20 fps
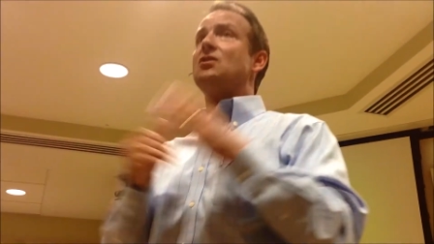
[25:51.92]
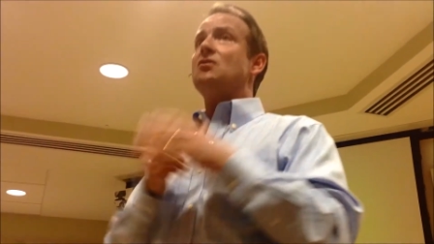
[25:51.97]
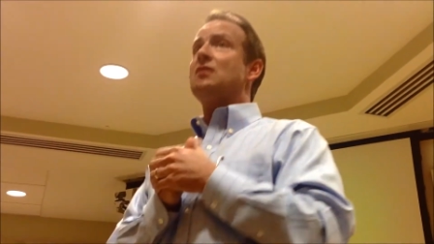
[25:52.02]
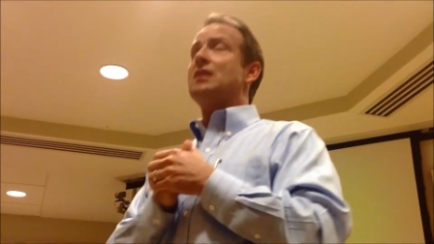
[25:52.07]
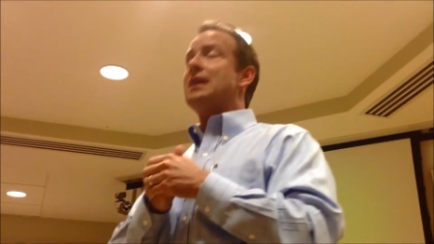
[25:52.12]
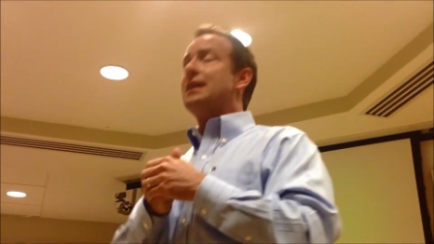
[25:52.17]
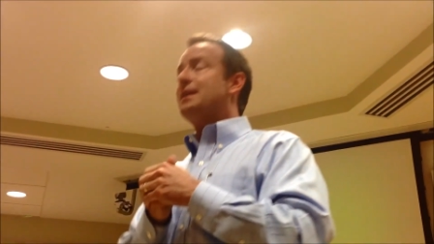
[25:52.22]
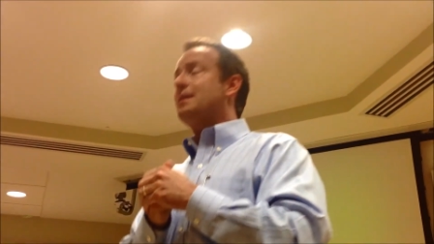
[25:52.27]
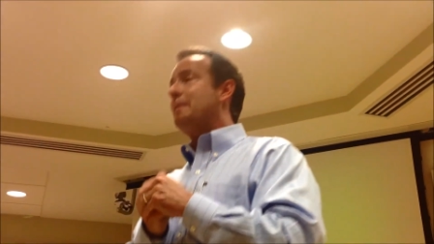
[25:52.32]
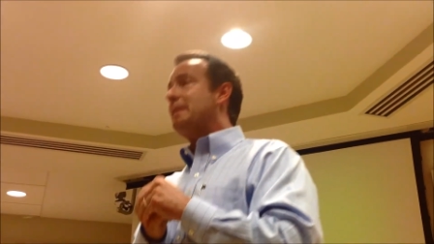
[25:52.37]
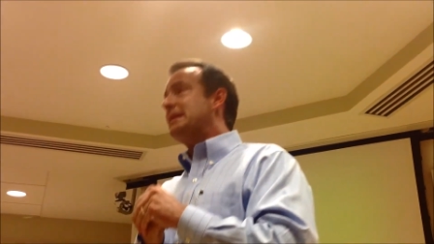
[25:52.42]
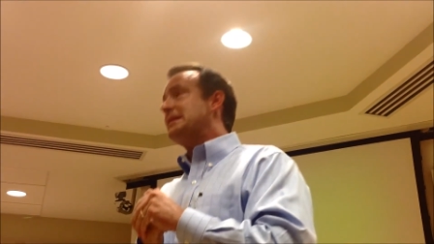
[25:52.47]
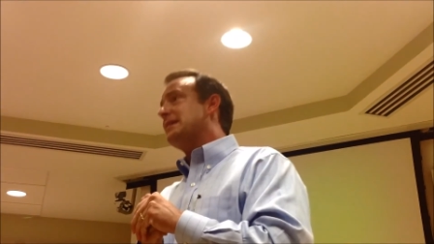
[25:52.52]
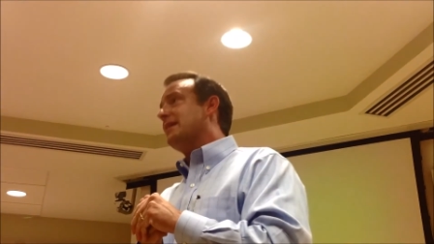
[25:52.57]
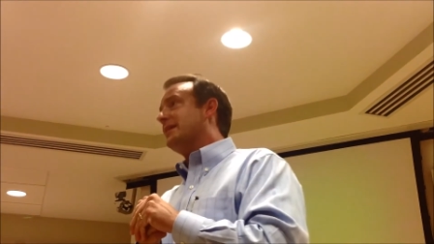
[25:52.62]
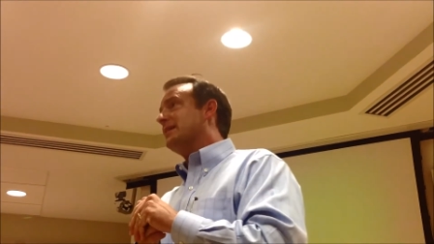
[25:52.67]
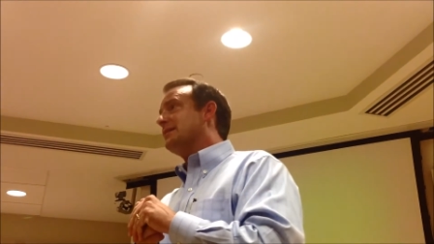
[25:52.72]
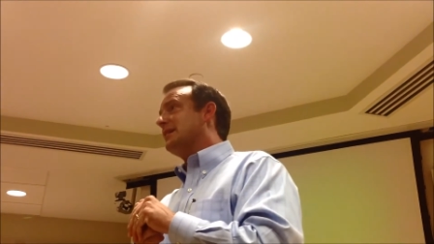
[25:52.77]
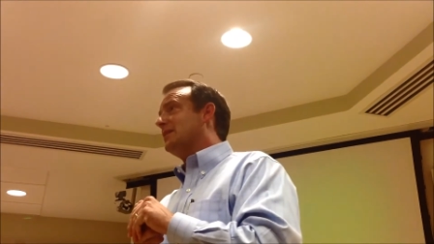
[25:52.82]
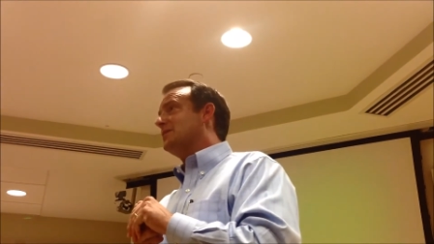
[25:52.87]
you need to be
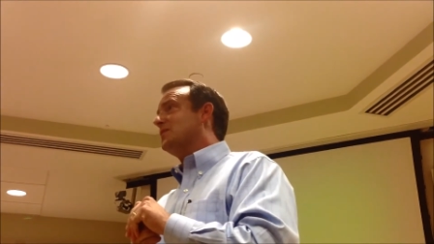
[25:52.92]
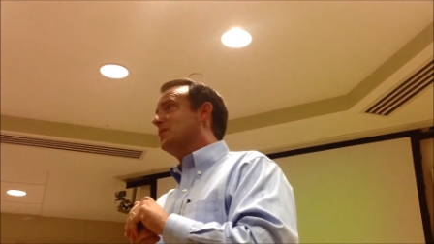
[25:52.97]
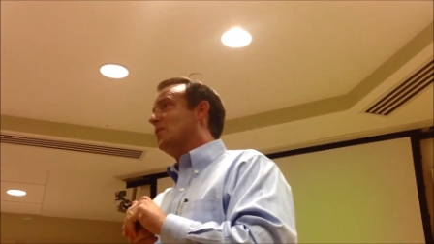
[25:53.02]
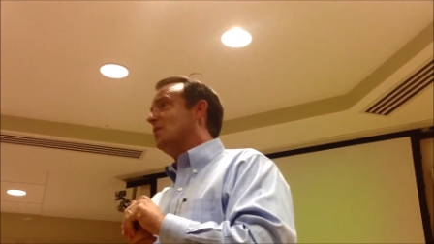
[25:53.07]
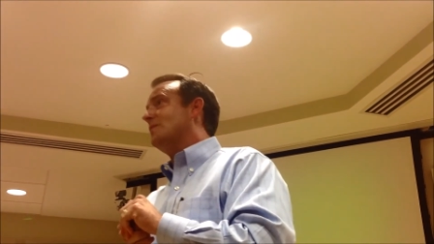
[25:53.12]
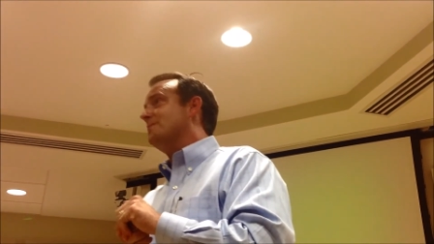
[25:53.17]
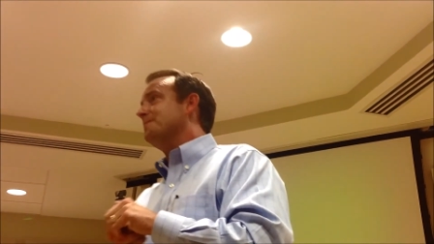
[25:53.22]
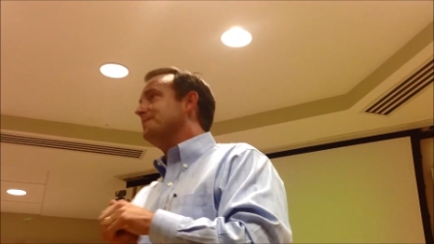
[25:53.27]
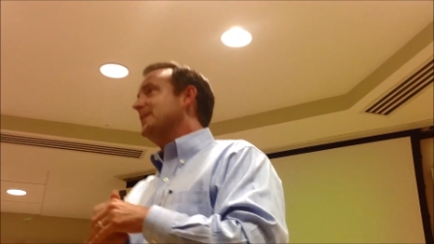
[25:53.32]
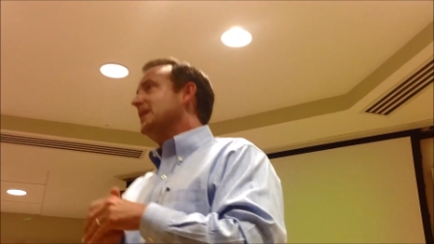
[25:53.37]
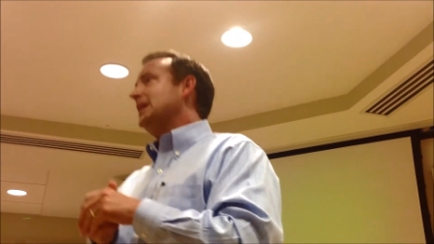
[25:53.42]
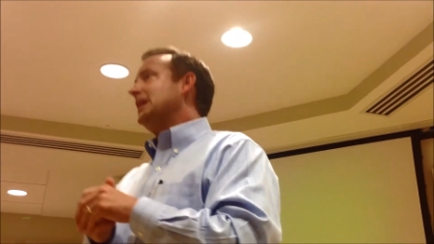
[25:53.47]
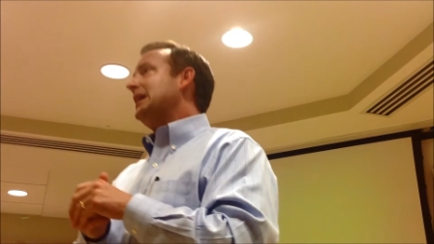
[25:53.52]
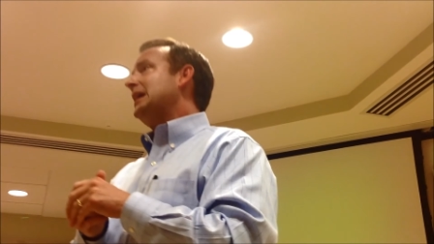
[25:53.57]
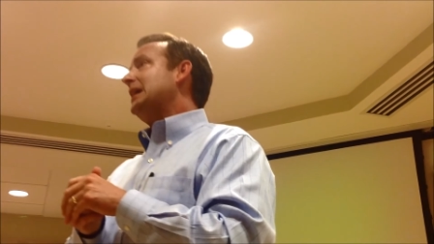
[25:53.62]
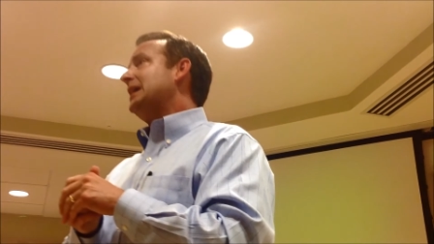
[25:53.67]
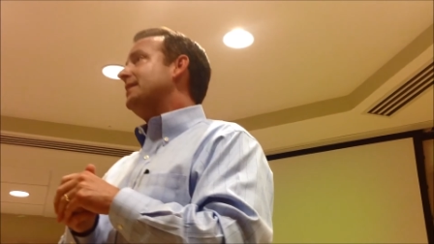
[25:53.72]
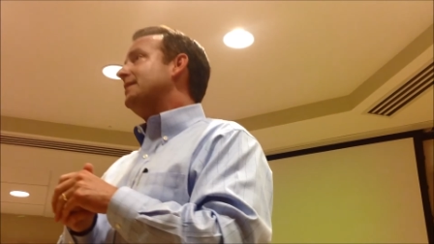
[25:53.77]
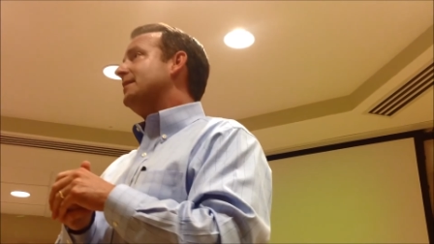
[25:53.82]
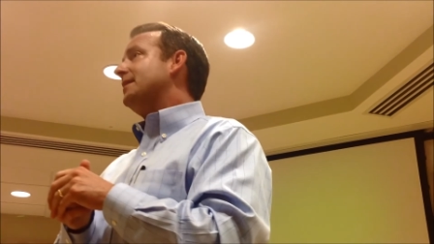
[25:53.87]
successful.
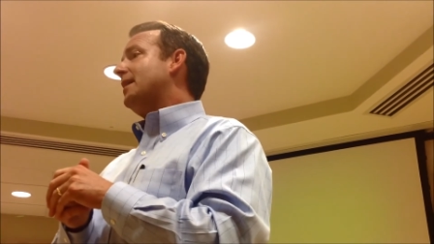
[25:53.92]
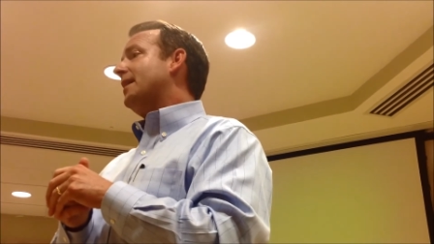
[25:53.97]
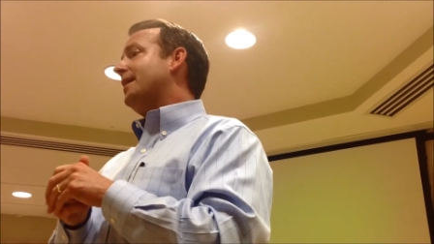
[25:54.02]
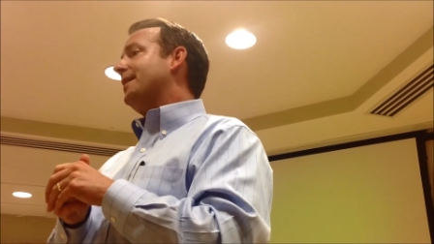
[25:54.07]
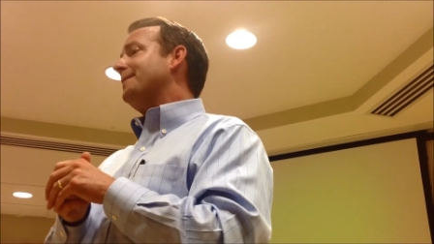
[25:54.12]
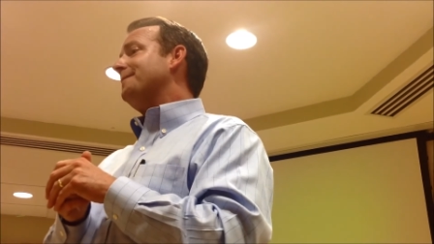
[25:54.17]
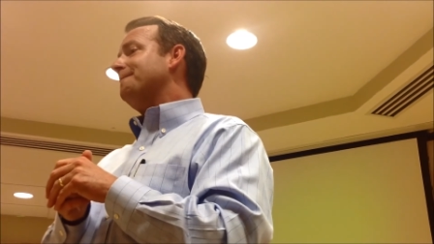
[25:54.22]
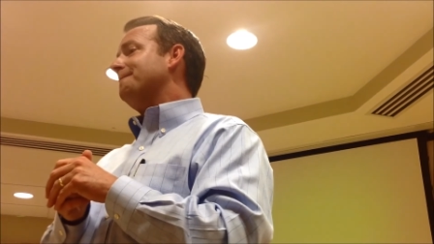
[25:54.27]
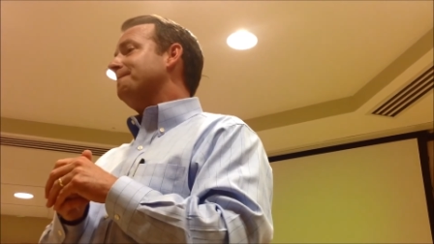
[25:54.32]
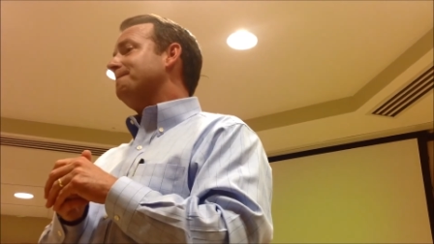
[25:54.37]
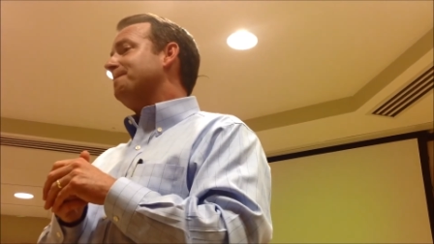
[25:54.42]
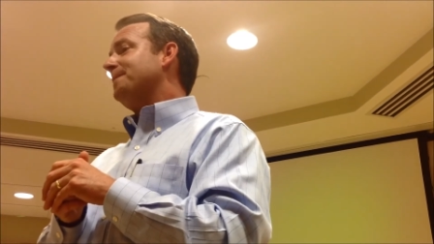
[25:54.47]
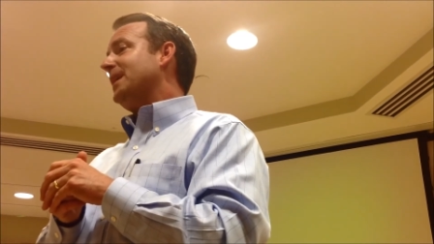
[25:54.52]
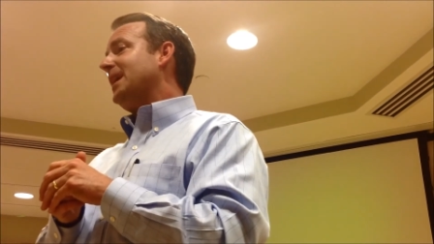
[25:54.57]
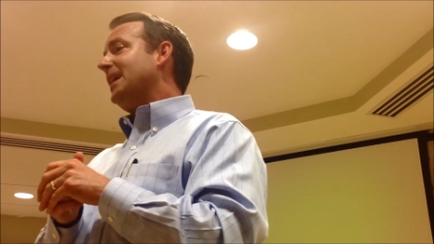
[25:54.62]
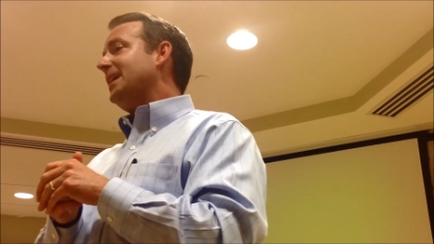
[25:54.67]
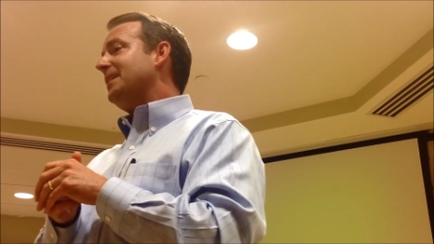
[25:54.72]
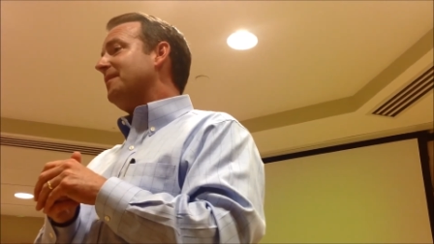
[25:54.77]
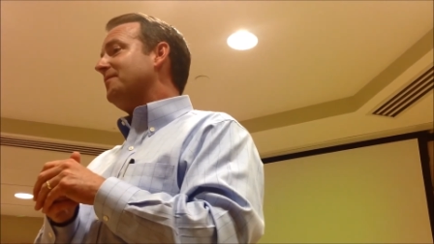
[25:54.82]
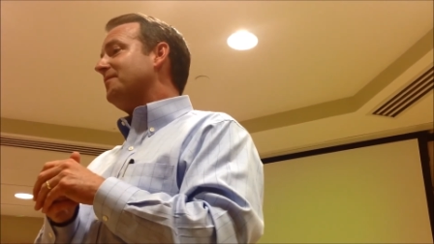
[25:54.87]

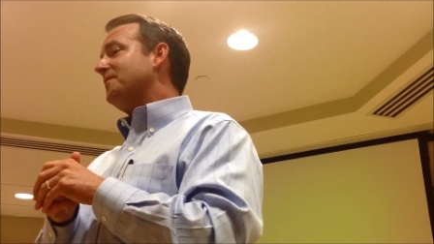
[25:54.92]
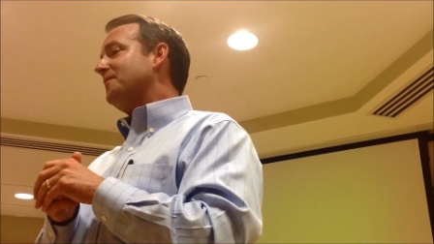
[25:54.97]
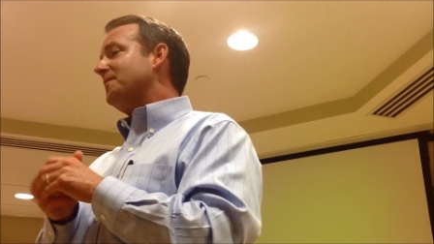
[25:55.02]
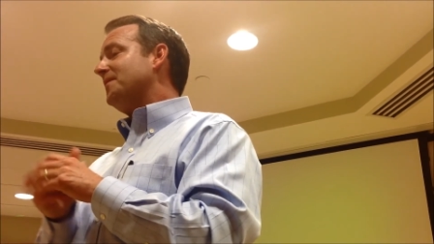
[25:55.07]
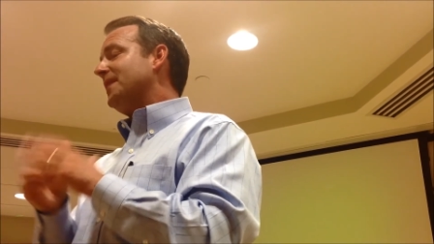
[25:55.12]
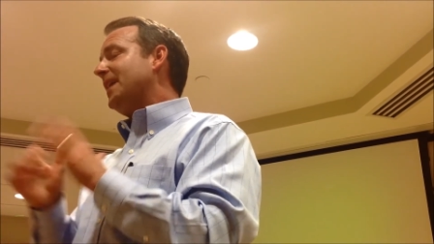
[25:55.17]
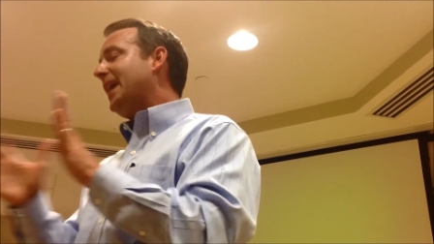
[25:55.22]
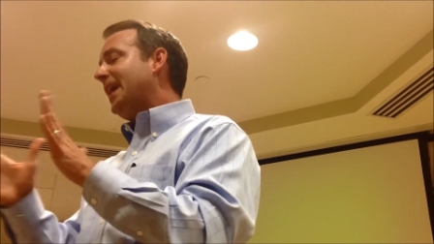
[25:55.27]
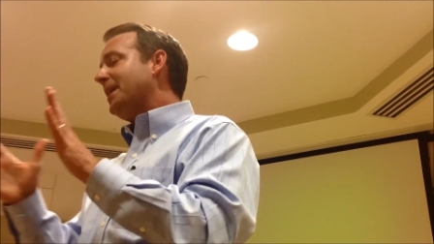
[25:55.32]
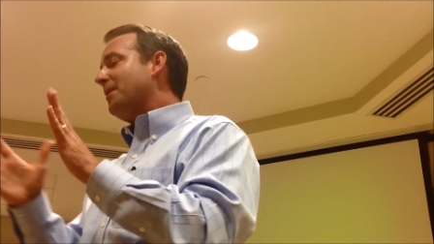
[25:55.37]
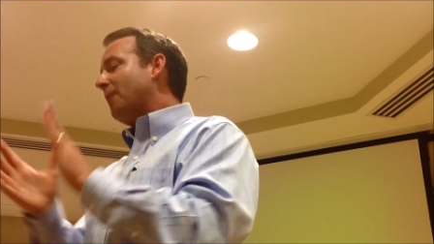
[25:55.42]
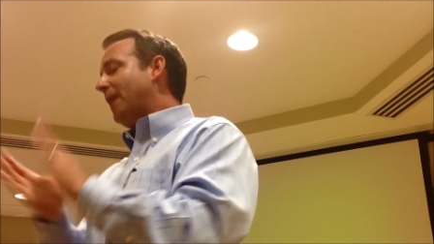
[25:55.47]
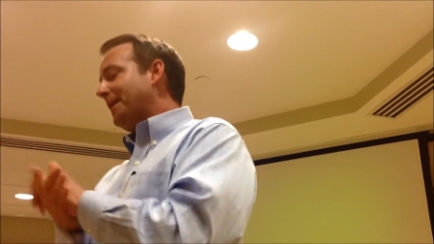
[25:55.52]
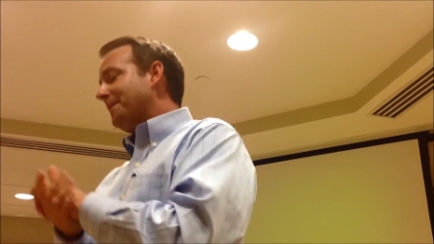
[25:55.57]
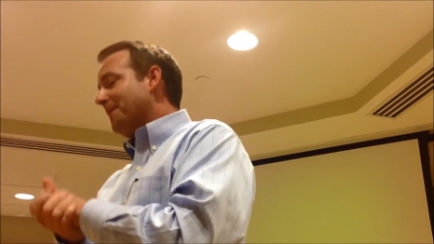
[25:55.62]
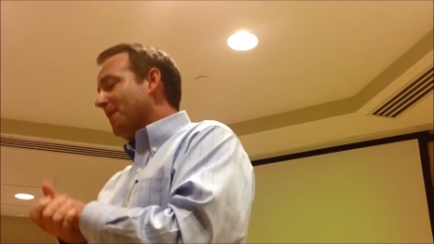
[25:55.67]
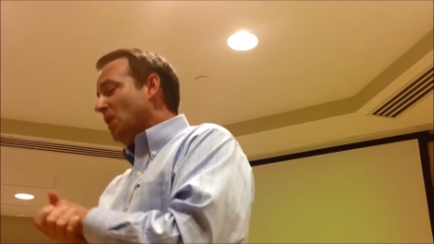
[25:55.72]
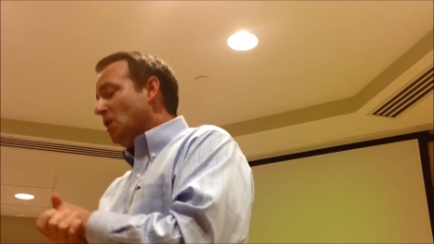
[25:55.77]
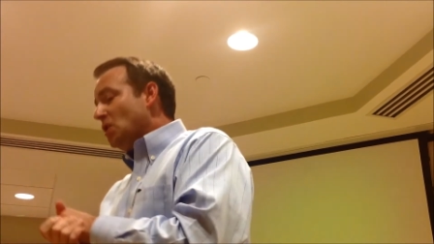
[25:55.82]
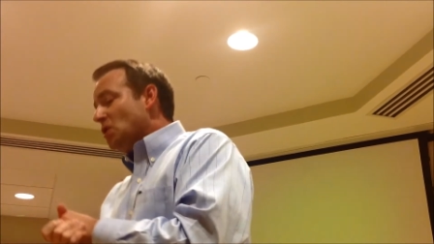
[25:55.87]
Anyway,
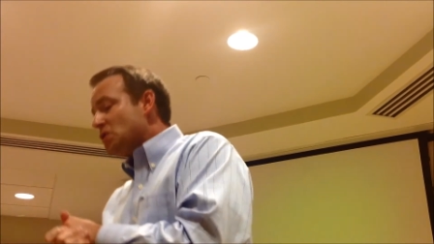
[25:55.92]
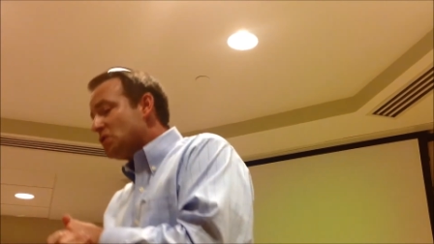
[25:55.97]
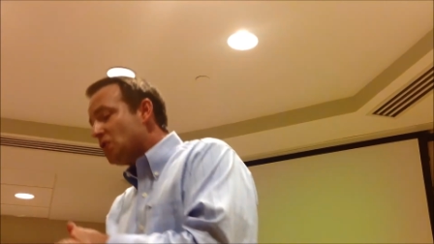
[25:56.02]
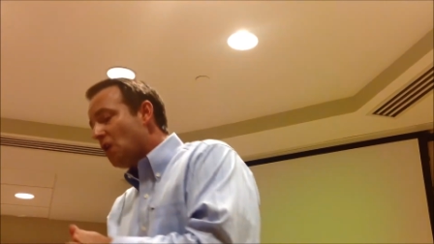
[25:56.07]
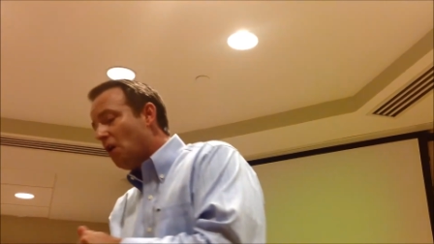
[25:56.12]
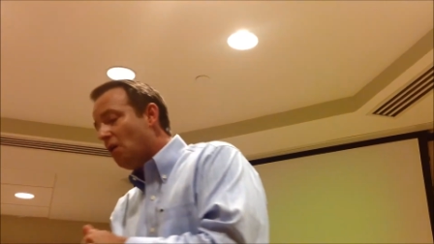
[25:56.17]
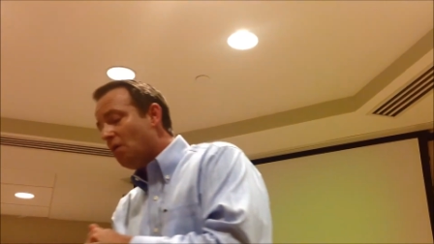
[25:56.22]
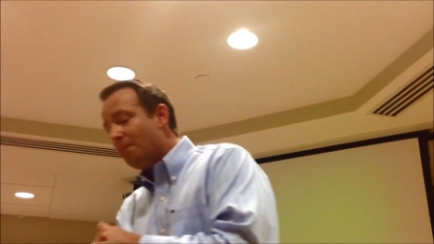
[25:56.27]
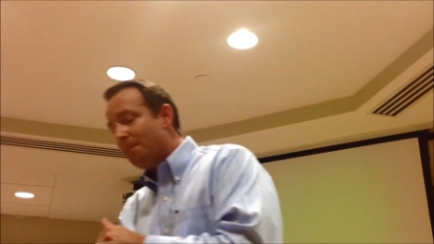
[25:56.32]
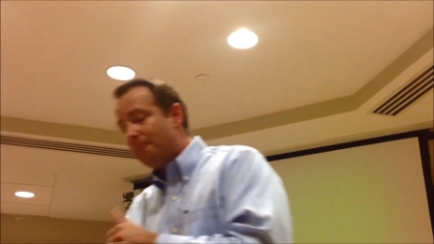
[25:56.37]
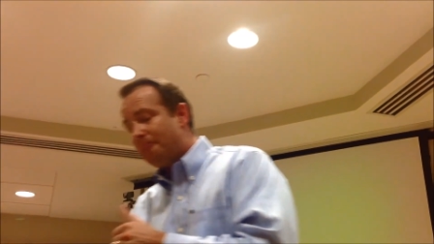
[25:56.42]
so